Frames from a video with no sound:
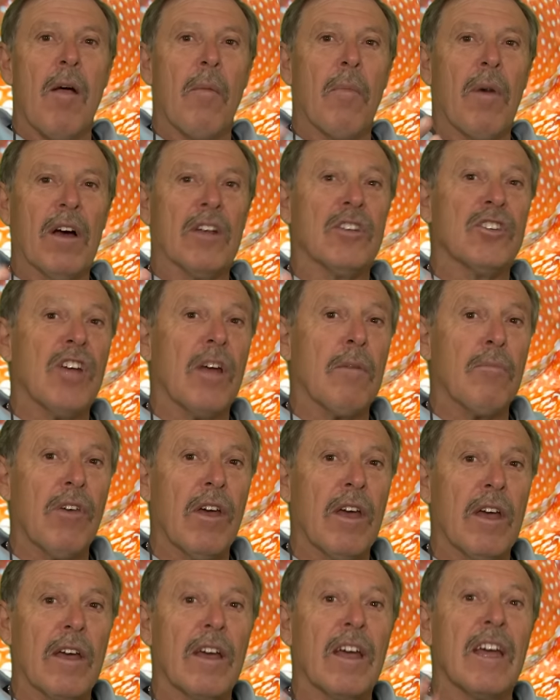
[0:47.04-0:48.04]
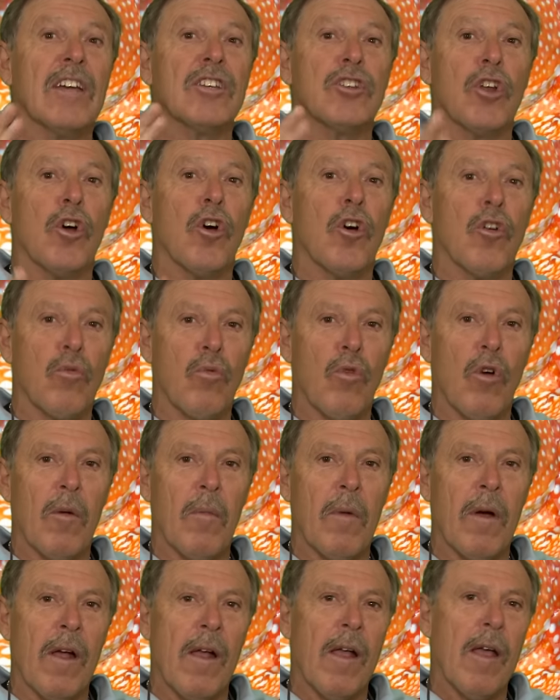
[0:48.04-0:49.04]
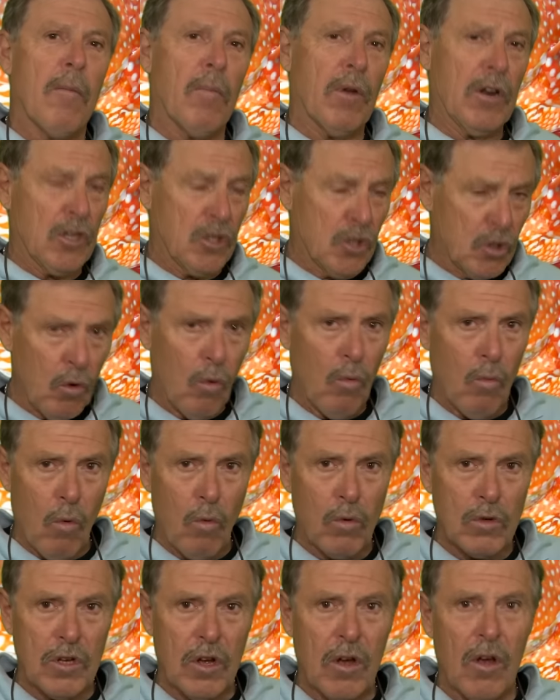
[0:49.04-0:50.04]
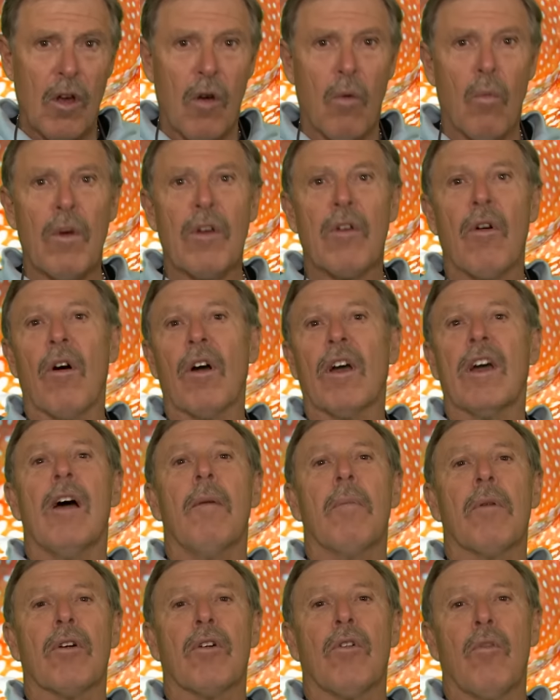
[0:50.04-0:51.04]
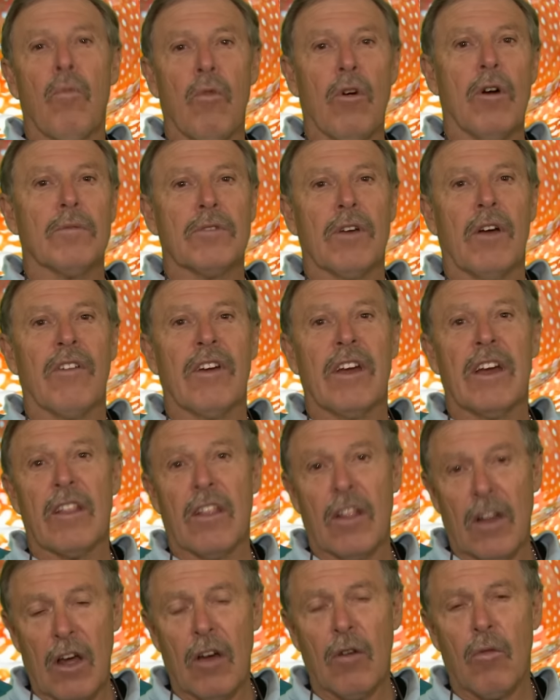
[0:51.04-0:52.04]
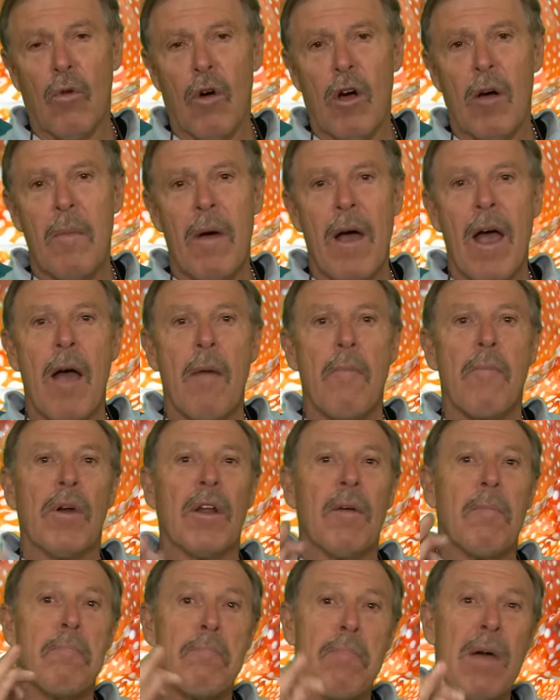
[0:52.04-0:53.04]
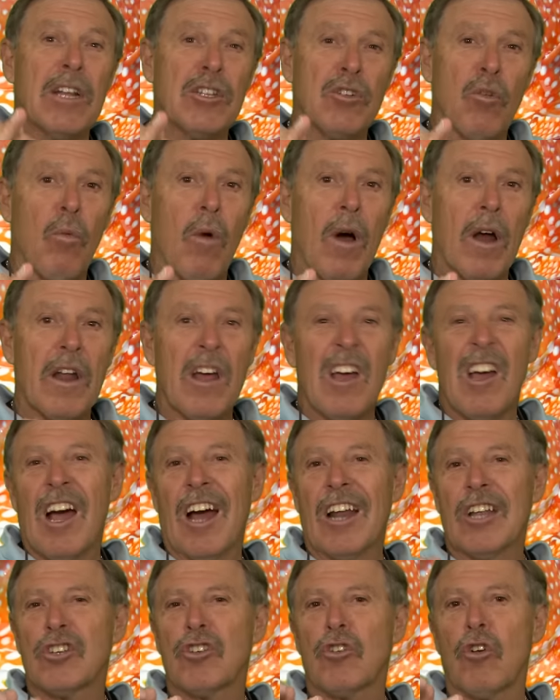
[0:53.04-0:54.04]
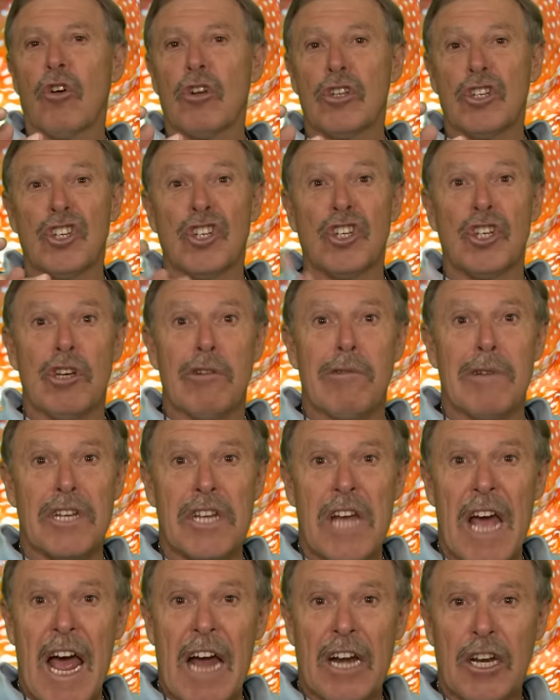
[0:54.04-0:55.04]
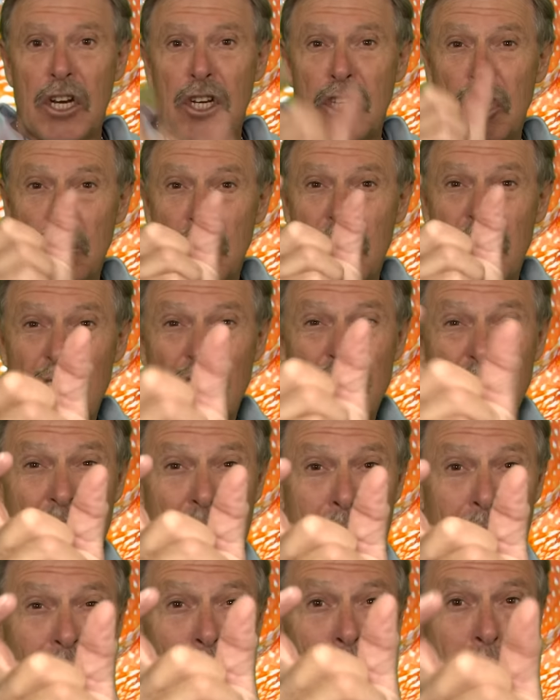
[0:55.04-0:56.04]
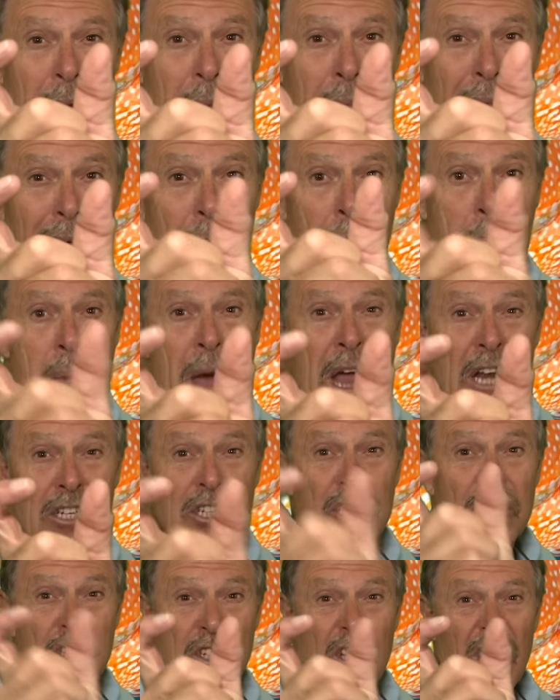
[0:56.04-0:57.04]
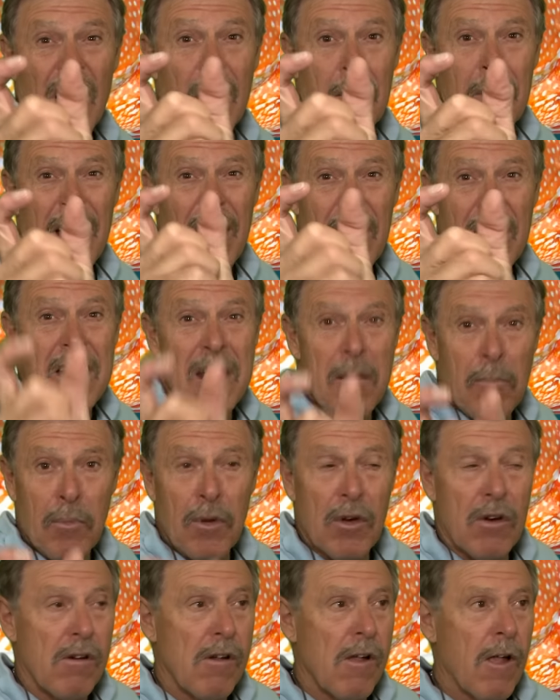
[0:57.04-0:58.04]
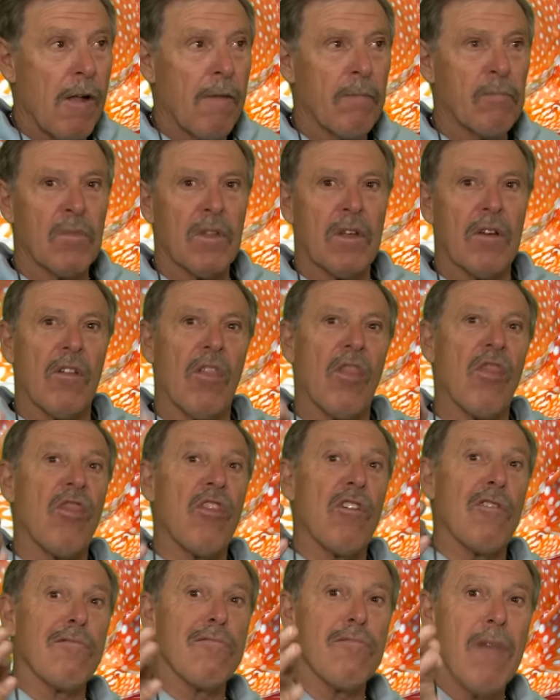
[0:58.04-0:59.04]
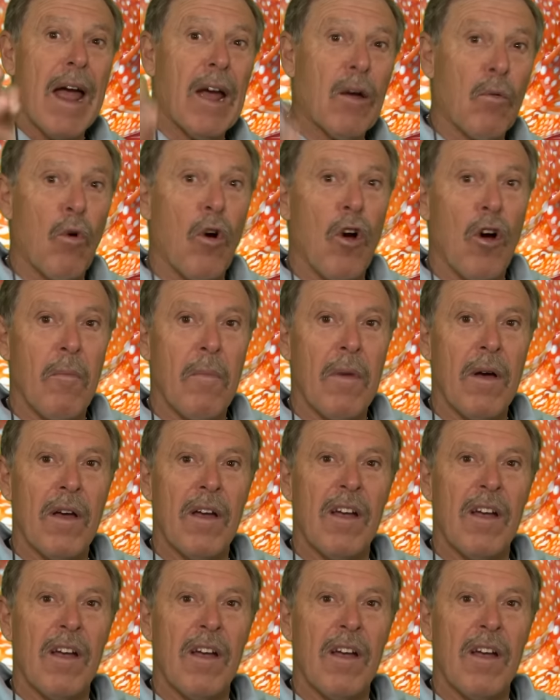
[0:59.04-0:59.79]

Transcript: But same thing, it's an earthworm. But in saltwater, we've got a couple of good worms over here, the lugworm, but a better one, and it's got serious attitude in the shape of a big pair of pinchers that come out and nip you, the ragworm.